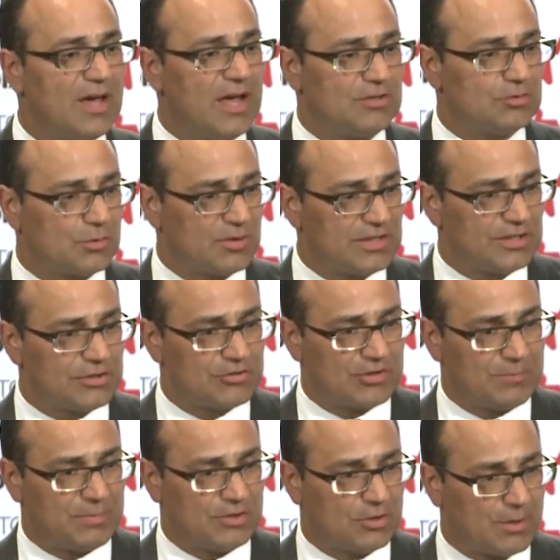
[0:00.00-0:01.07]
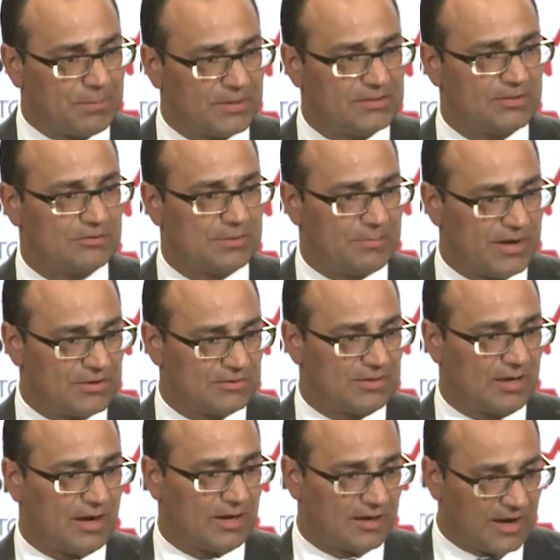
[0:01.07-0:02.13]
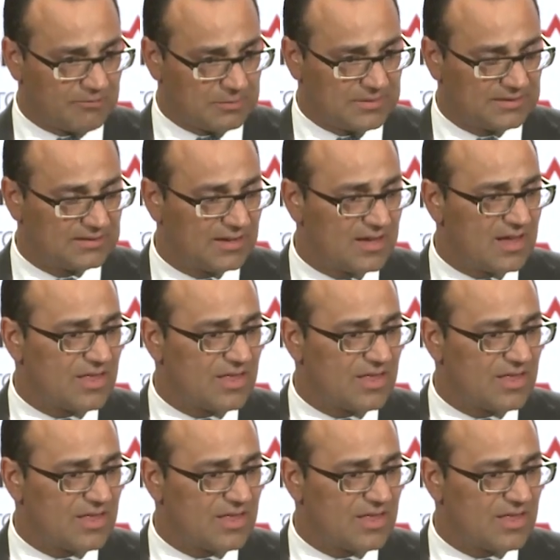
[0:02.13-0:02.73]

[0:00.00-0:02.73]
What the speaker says: and your leadership and your participation in our government.